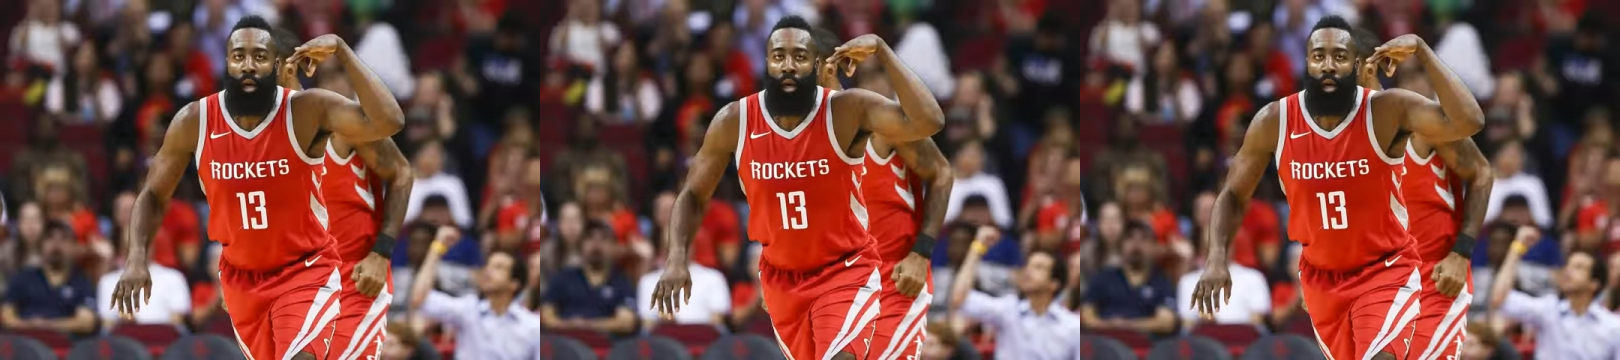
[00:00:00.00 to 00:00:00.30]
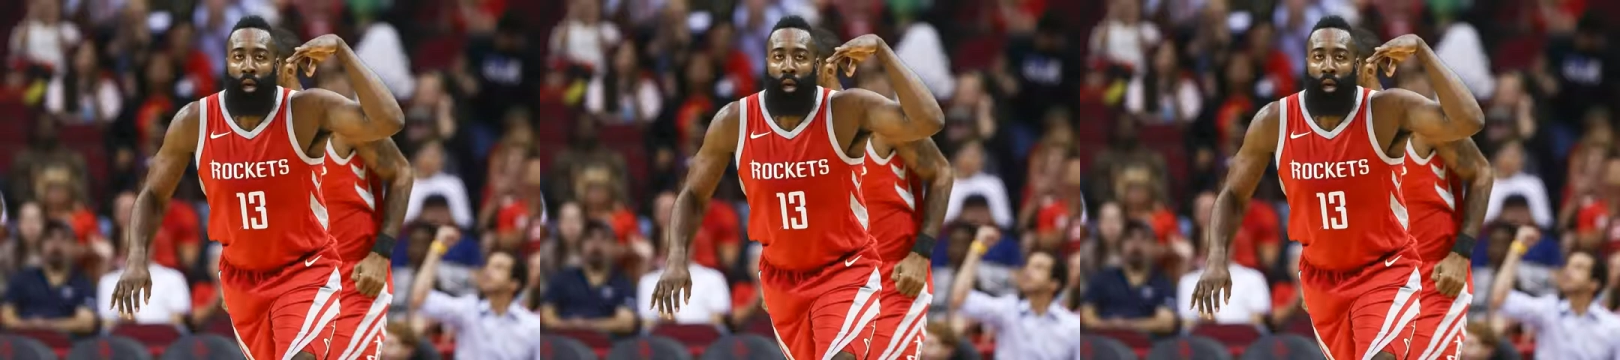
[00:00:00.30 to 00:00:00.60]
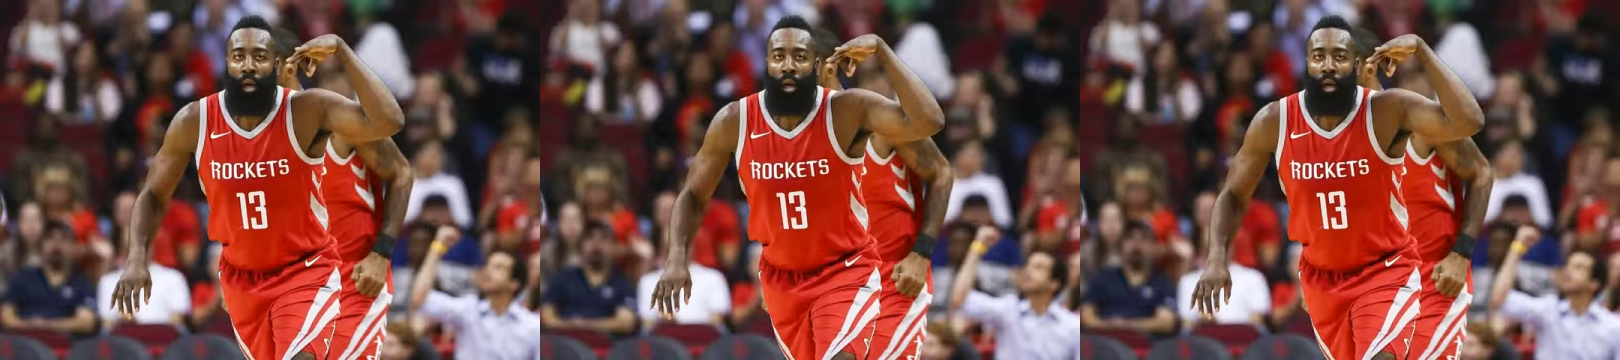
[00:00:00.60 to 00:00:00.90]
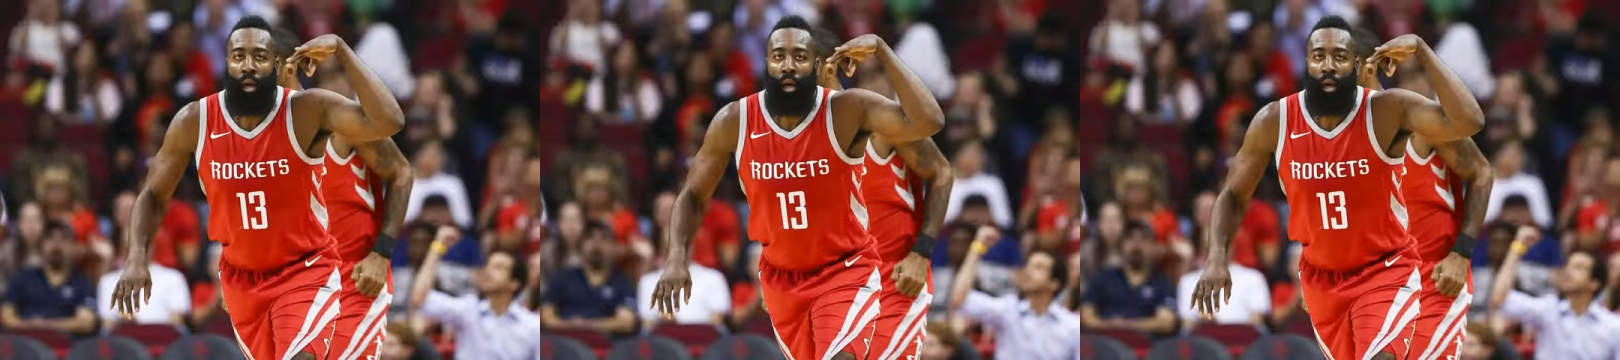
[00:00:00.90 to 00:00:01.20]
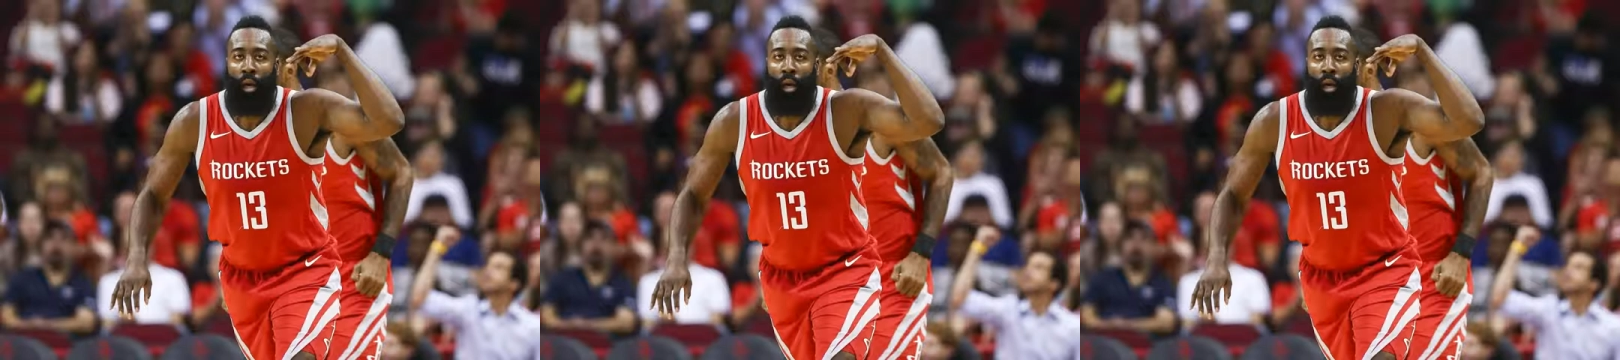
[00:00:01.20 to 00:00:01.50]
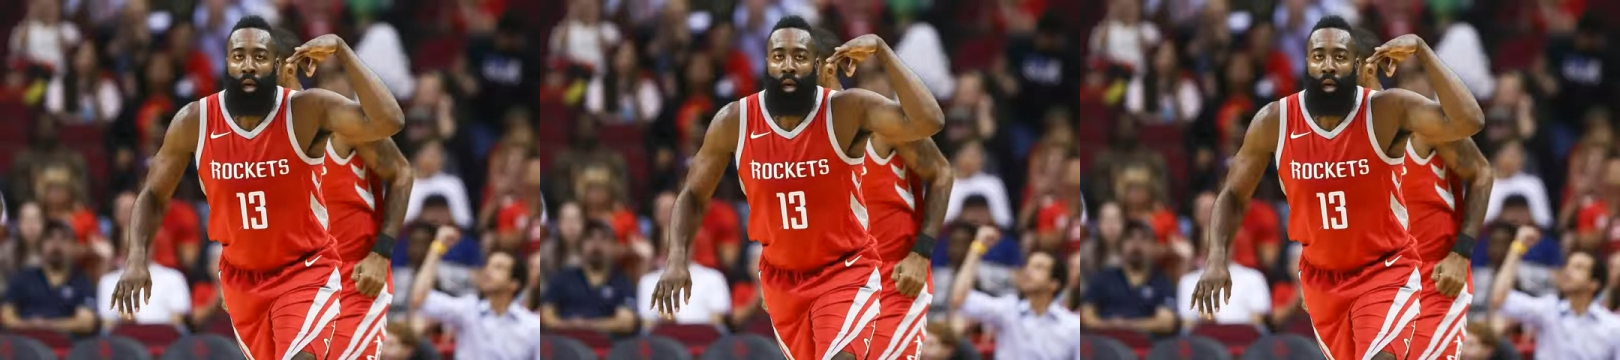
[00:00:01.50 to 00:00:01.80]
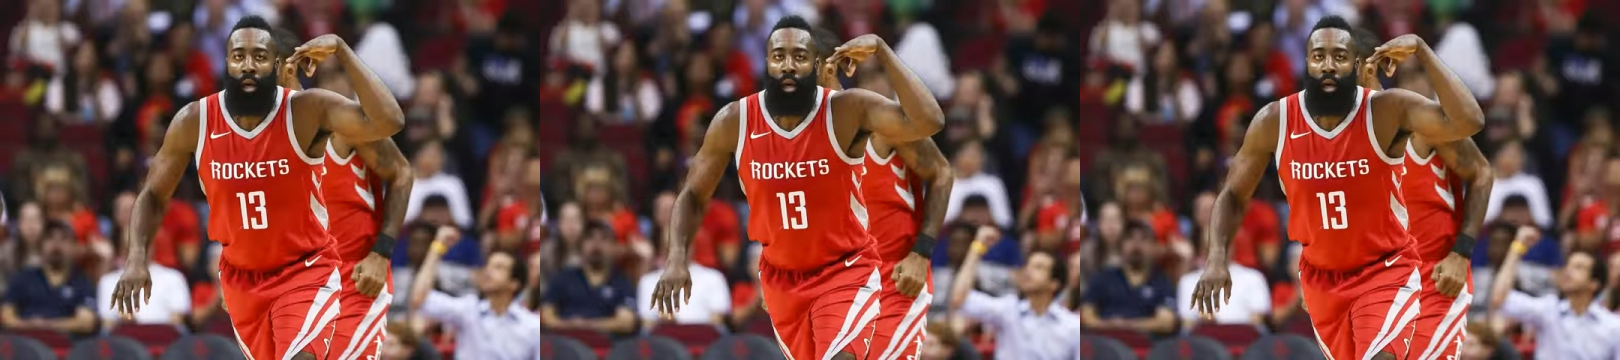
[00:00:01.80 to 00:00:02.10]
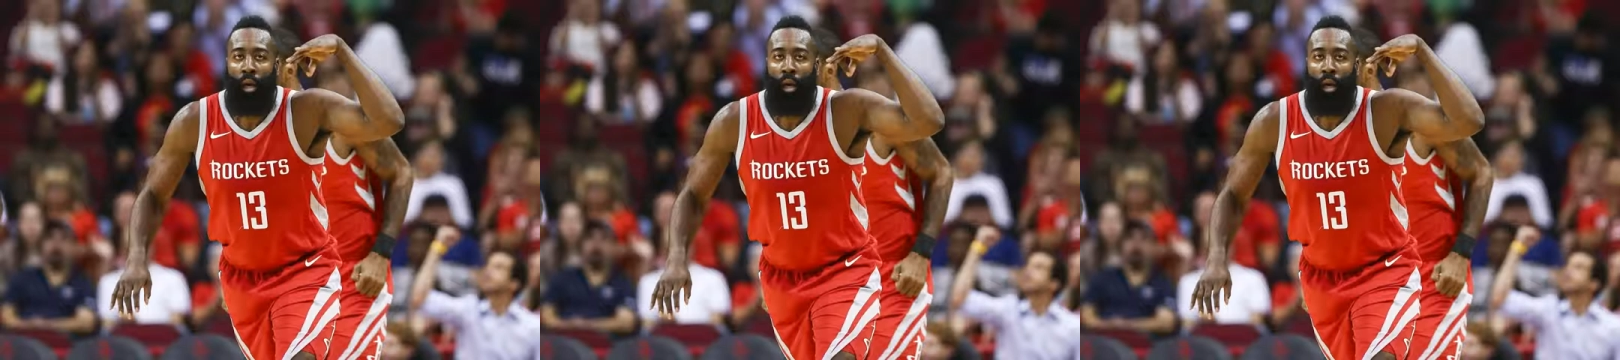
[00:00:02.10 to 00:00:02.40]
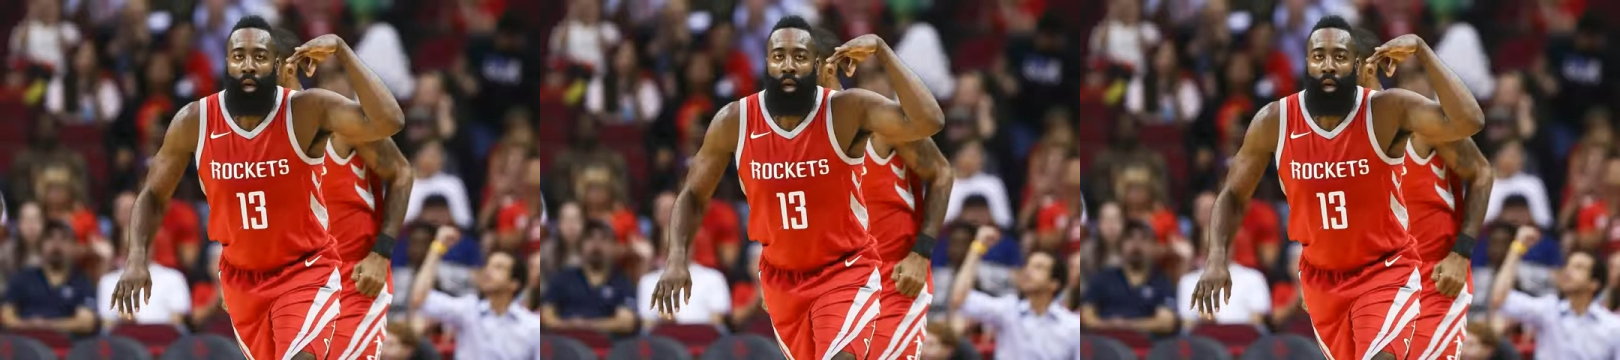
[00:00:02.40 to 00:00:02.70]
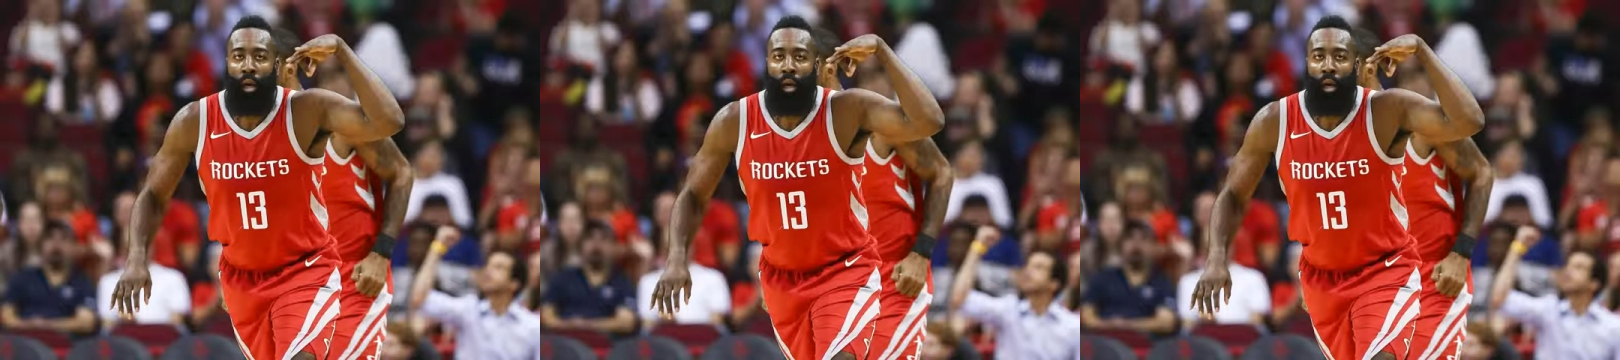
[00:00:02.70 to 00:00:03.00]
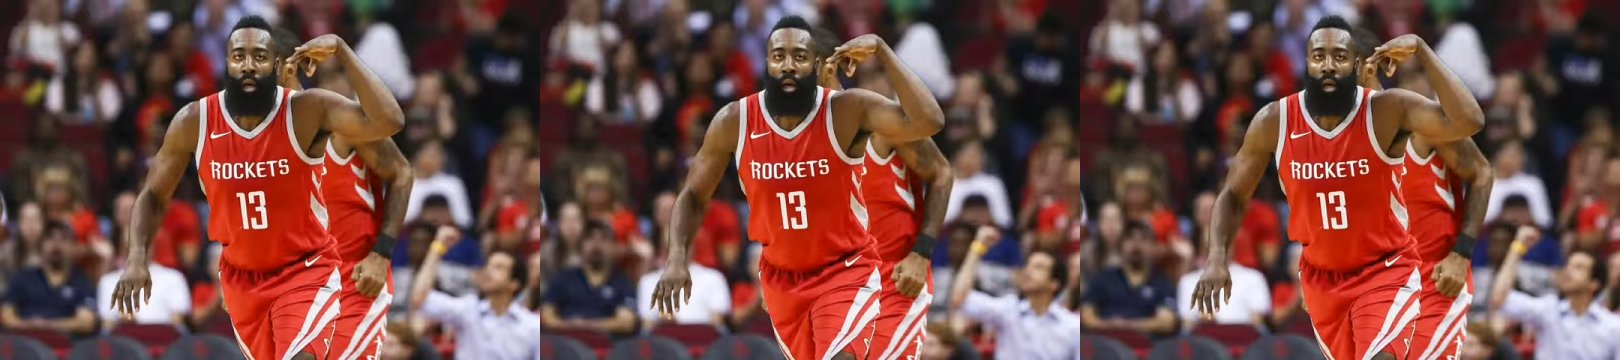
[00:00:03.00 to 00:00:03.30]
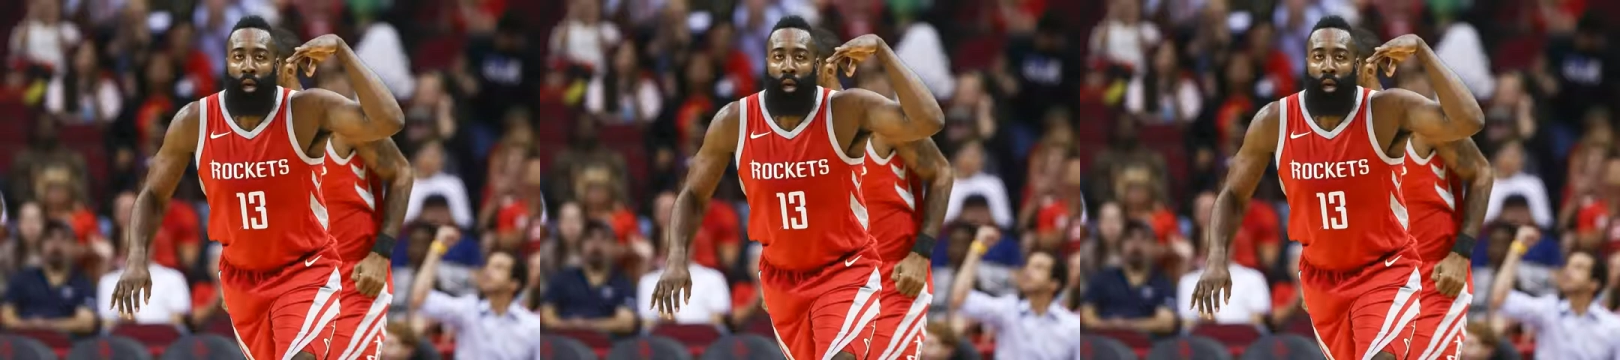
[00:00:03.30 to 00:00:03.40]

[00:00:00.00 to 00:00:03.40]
(no lip movement)